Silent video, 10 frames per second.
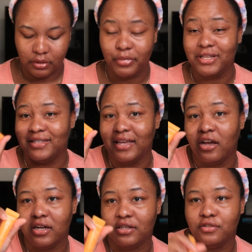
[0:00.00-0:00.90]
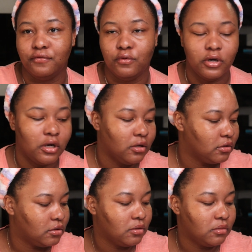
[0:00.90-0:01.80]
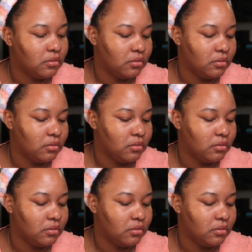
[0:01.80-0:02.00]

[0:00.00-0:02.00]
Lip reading: But this I got at Sephora, so.